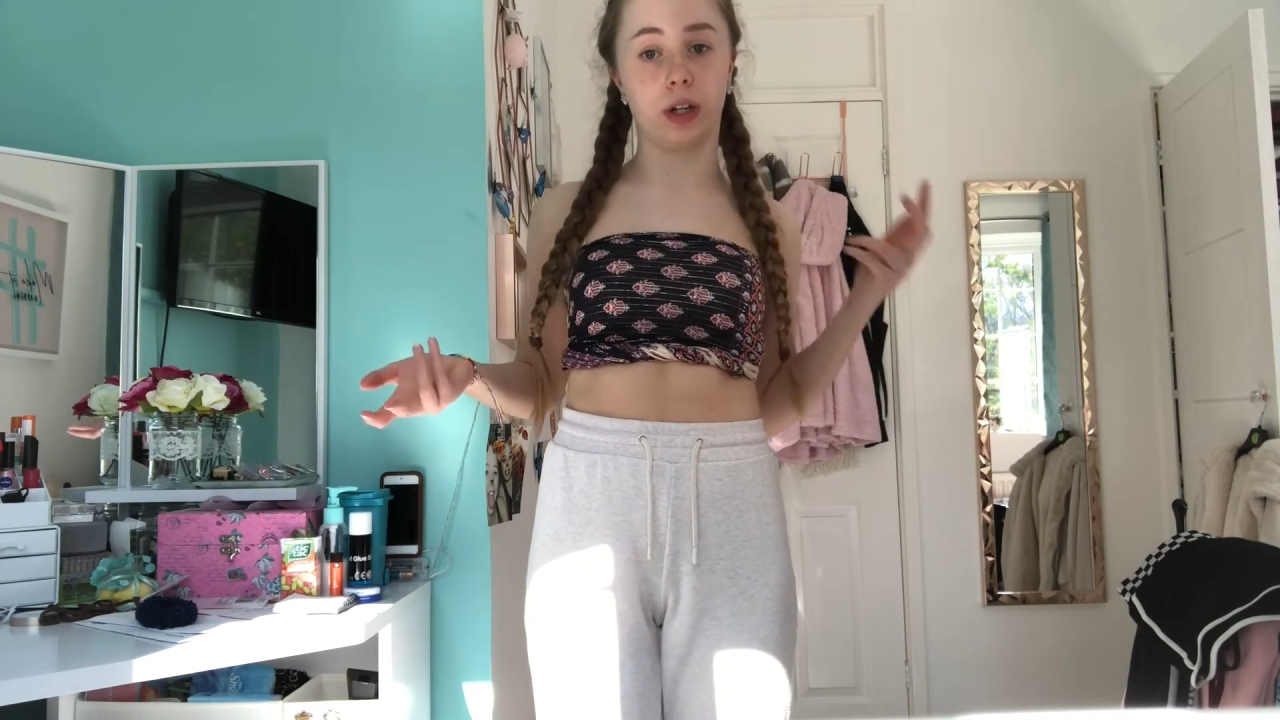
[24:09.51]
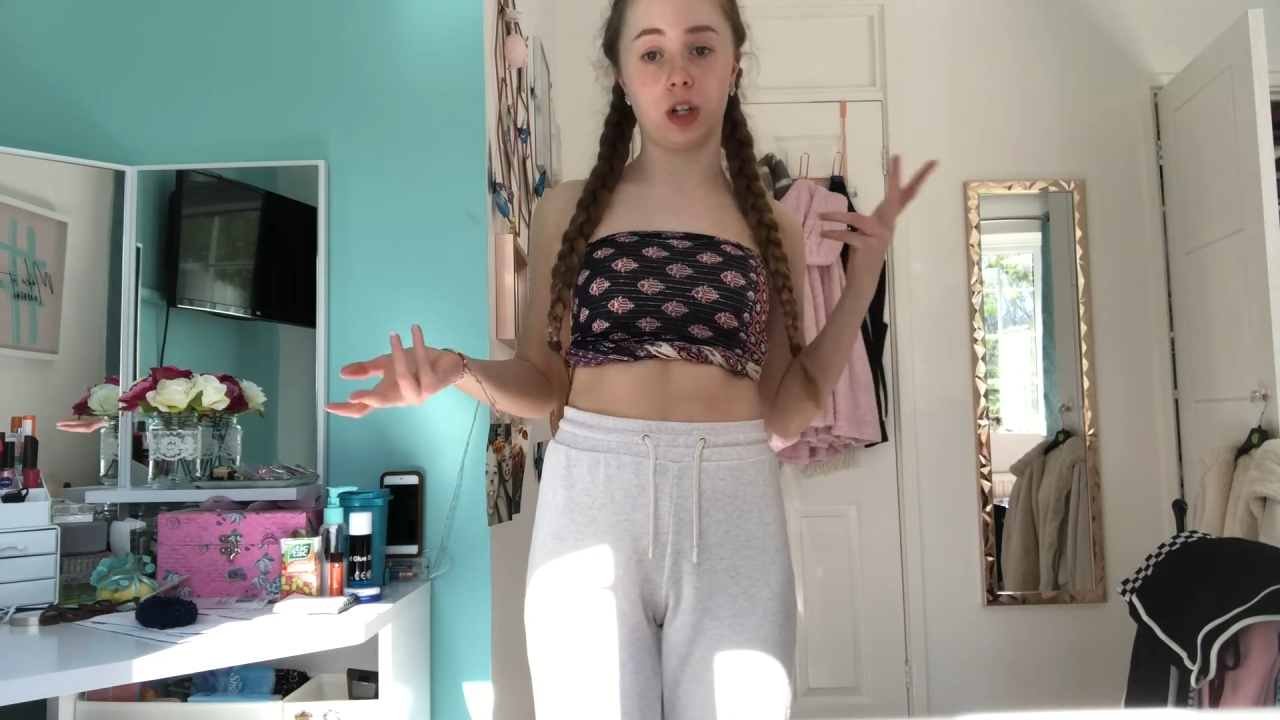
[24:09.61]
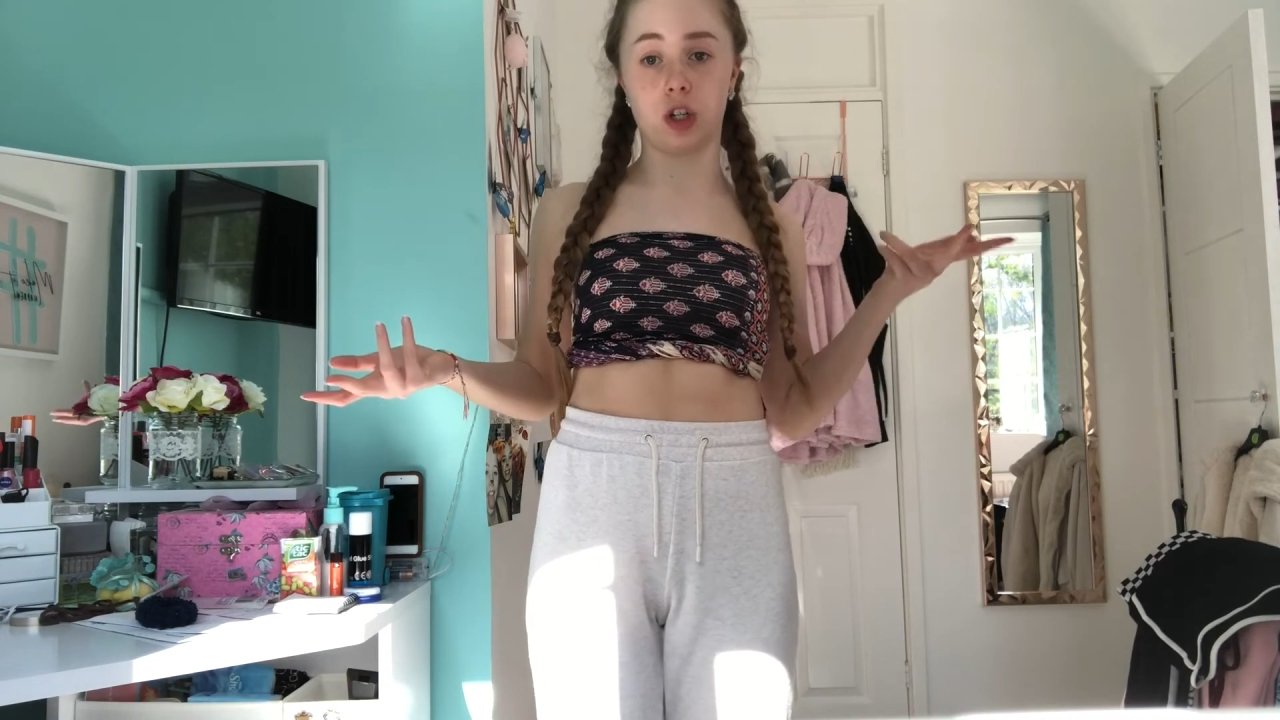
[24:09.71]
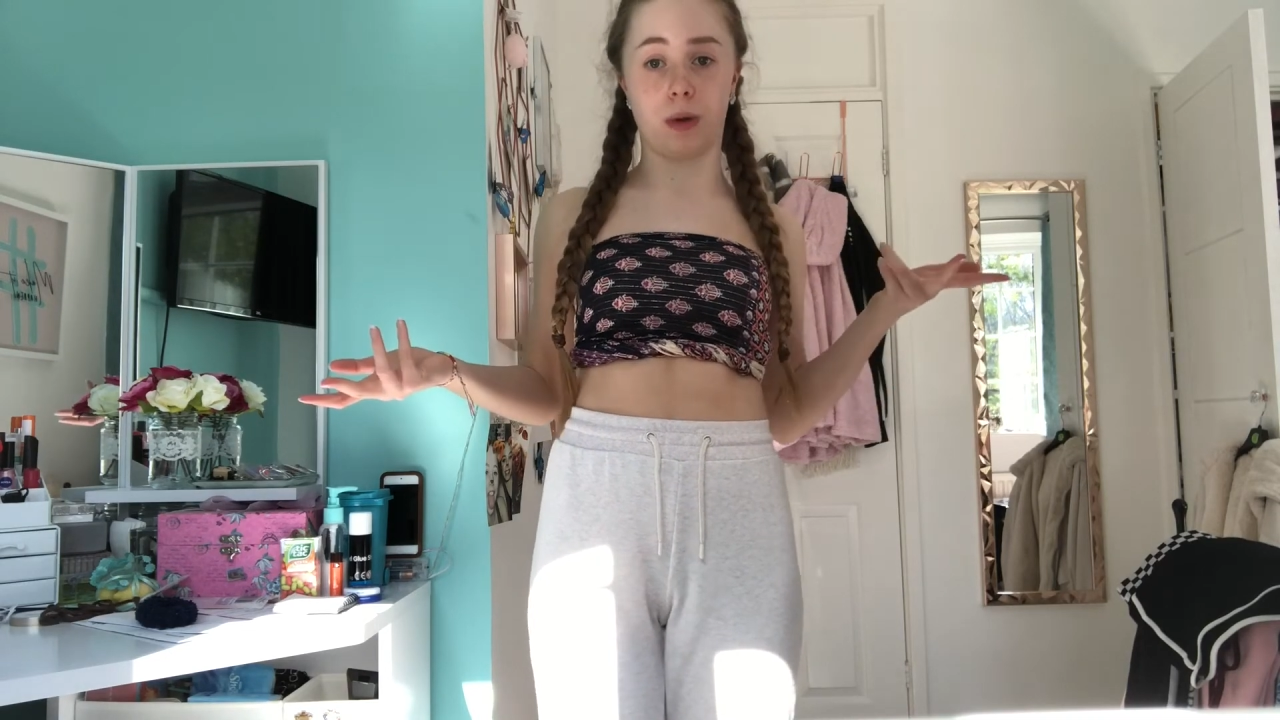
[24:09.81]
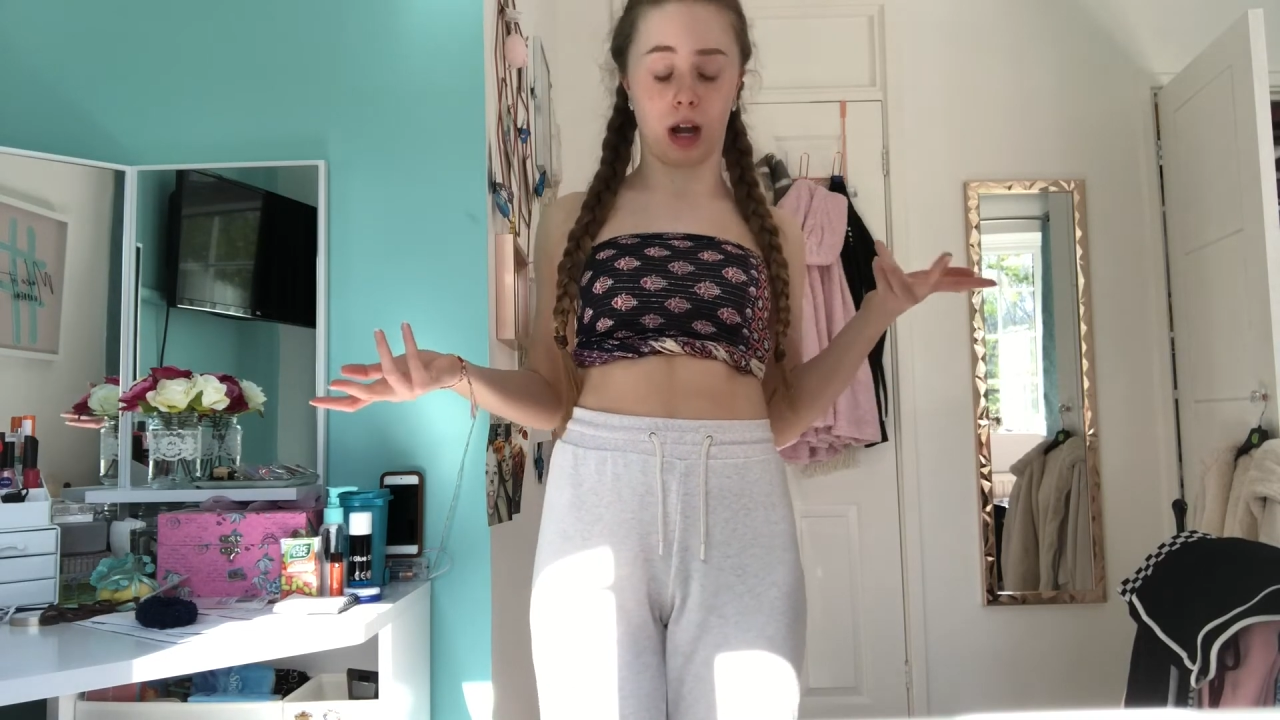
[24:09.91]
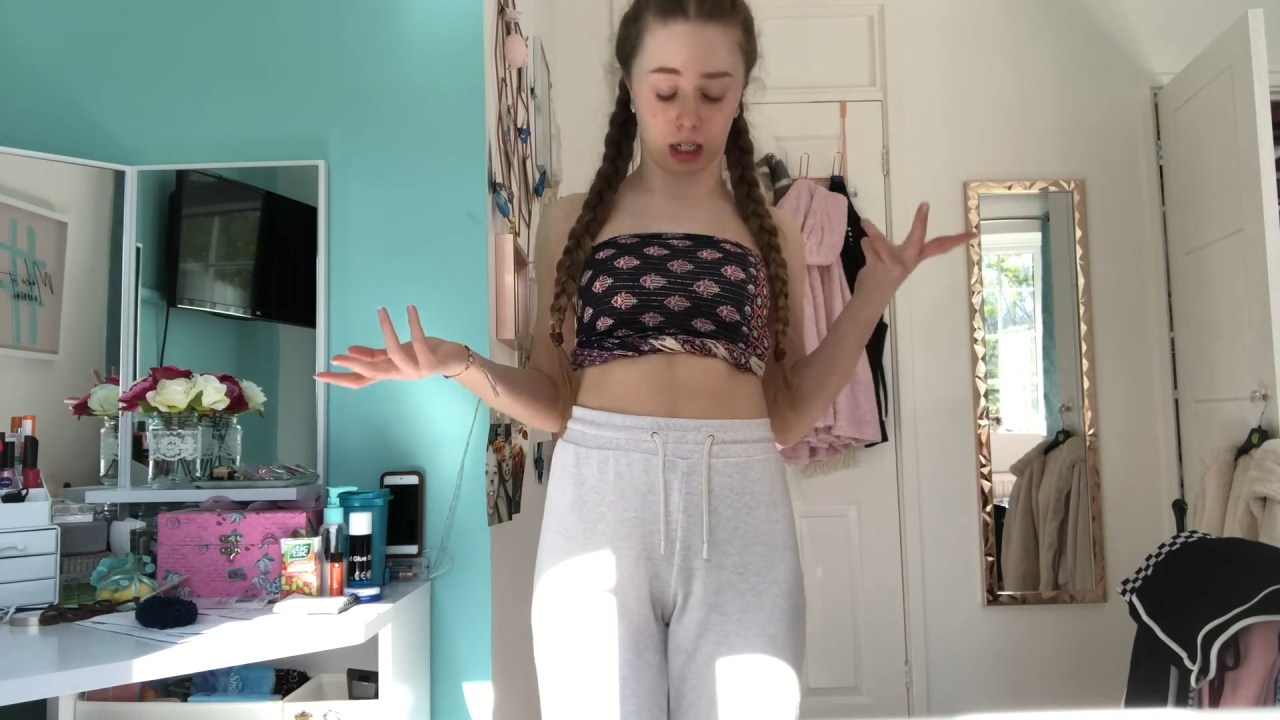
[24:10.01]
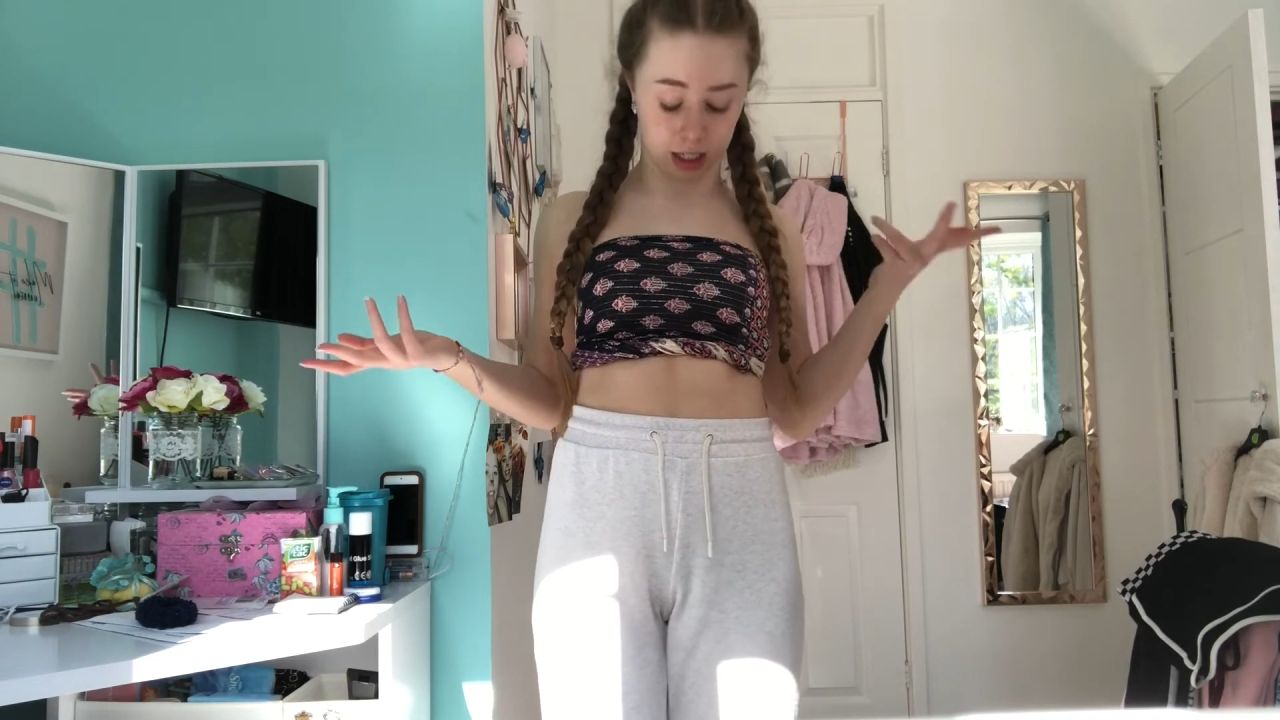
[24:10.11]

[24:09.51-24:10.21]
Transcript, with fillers: just apparently